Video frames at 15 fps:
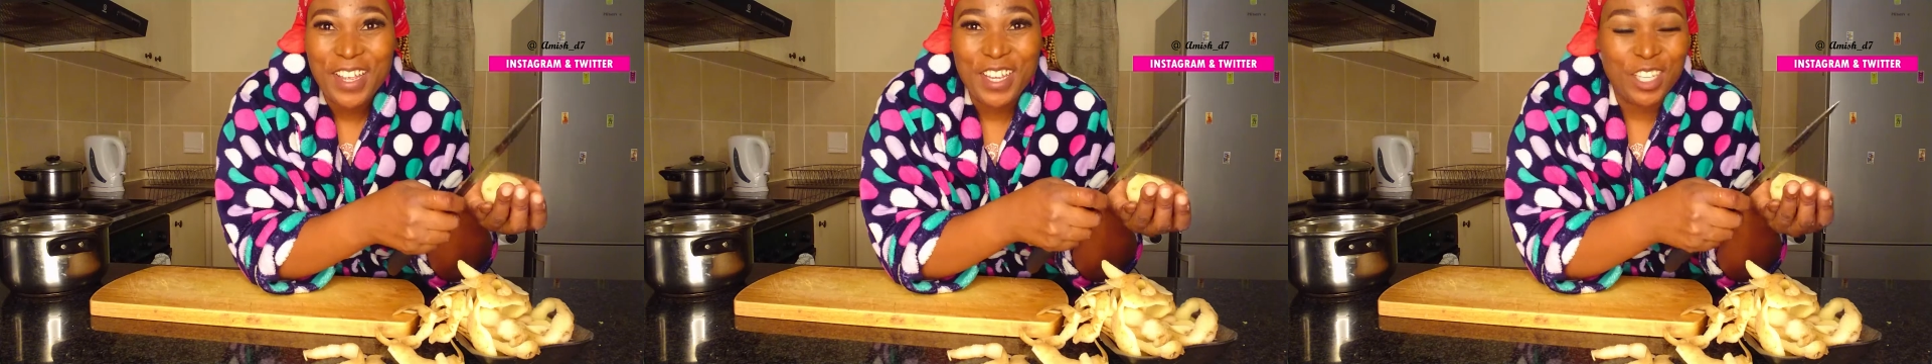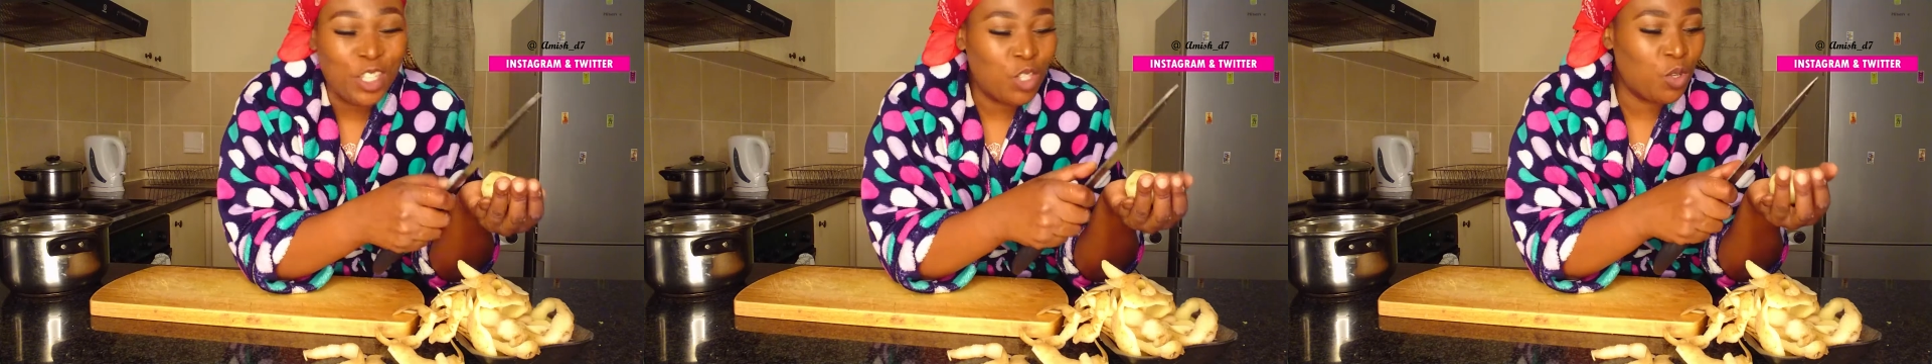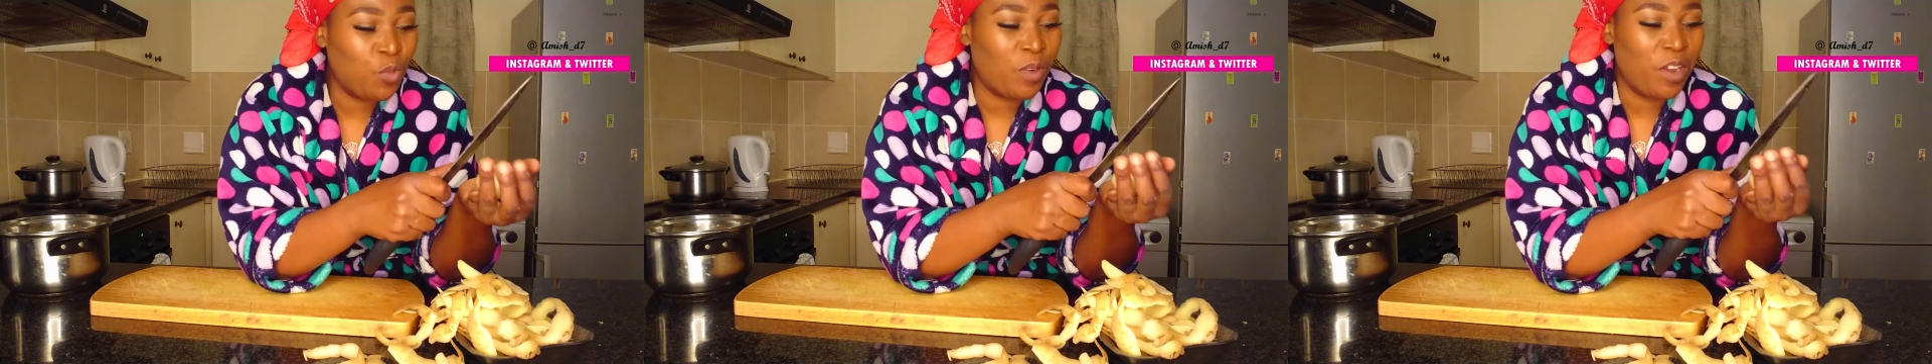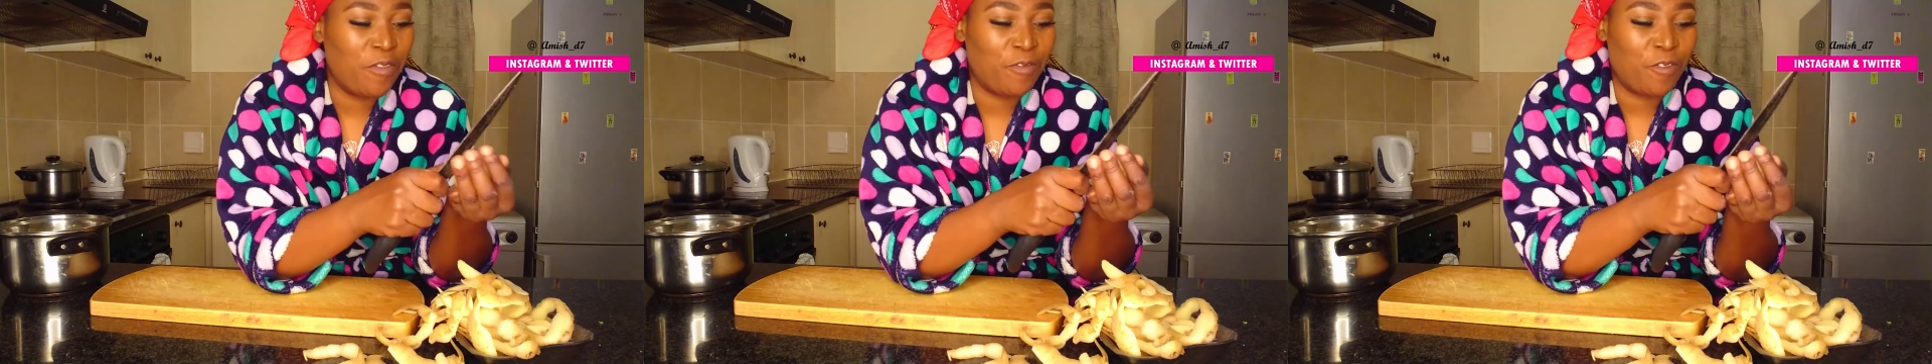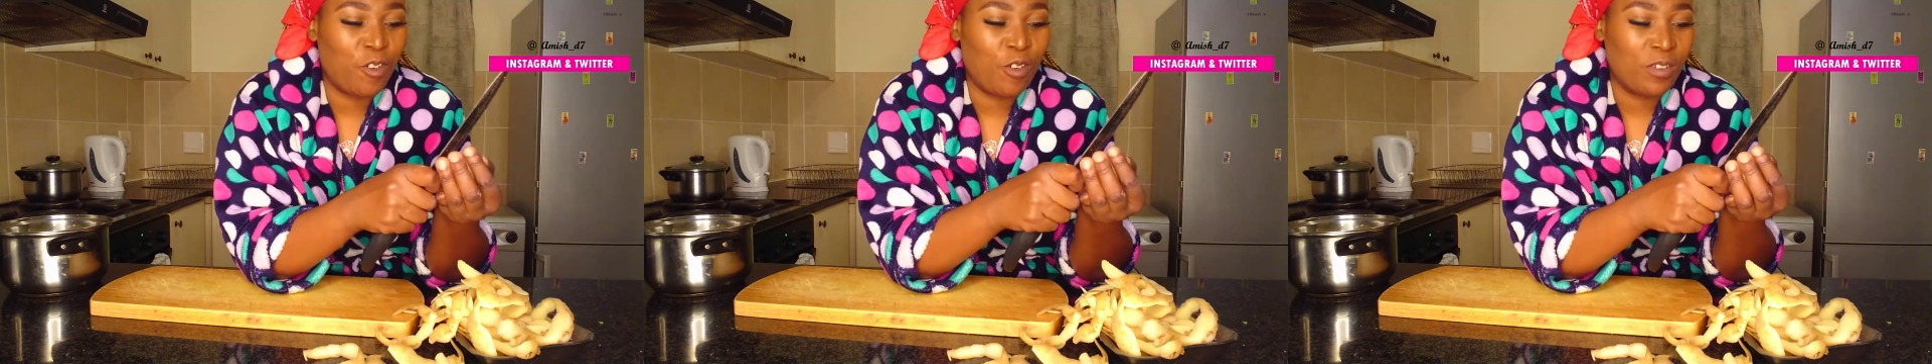into my
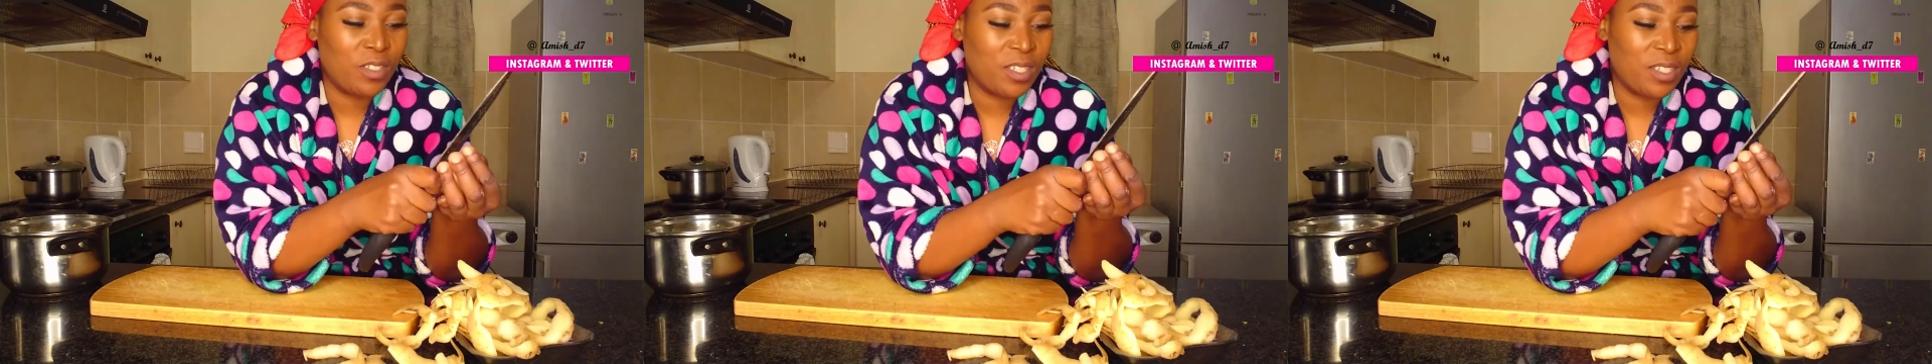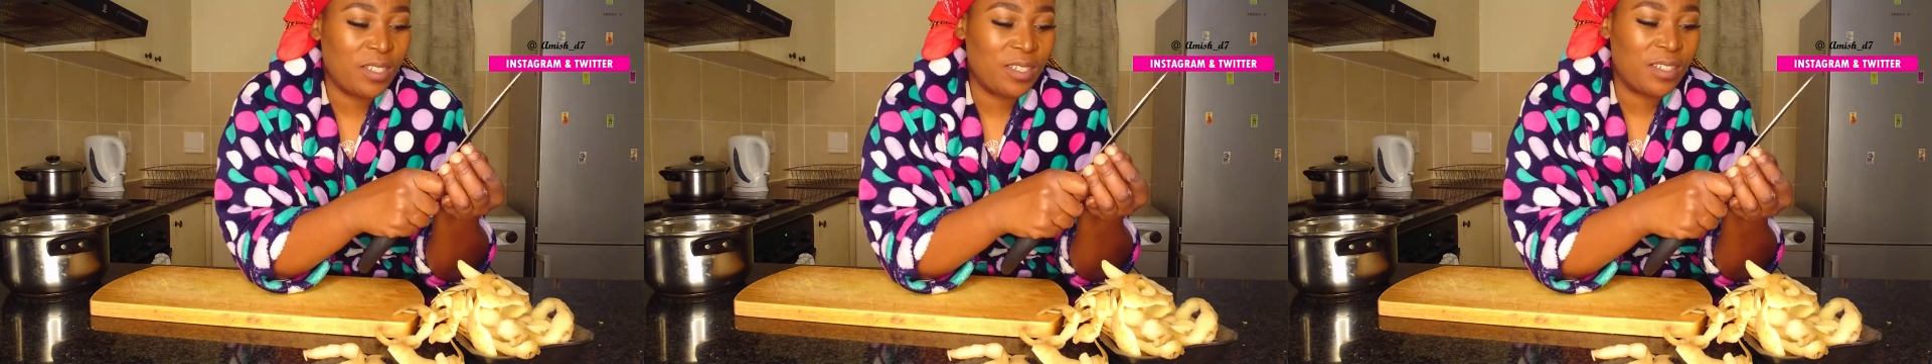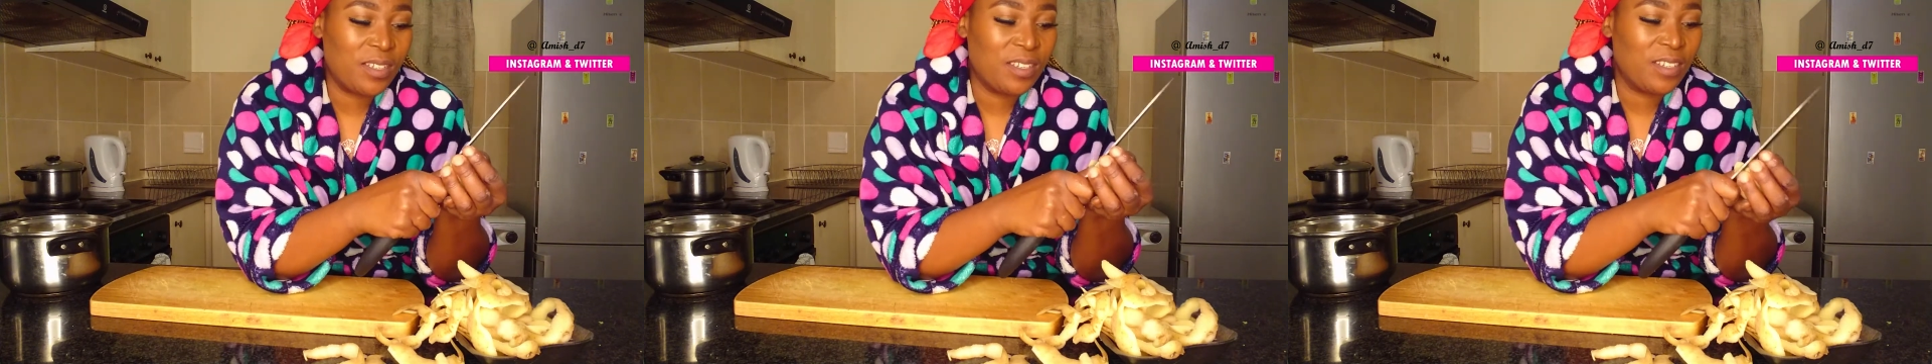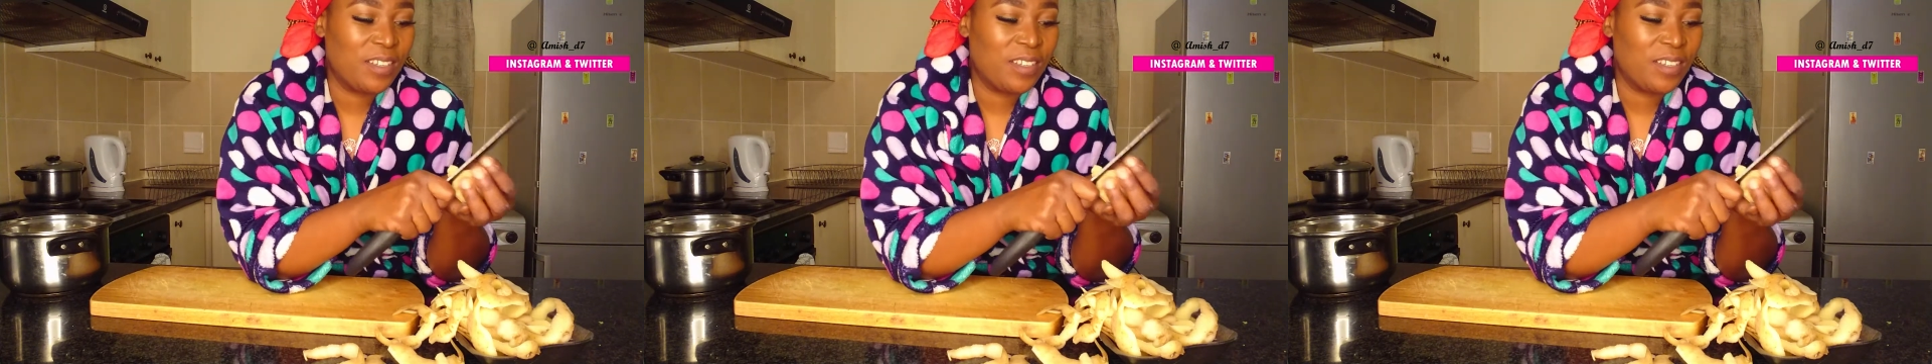vlogs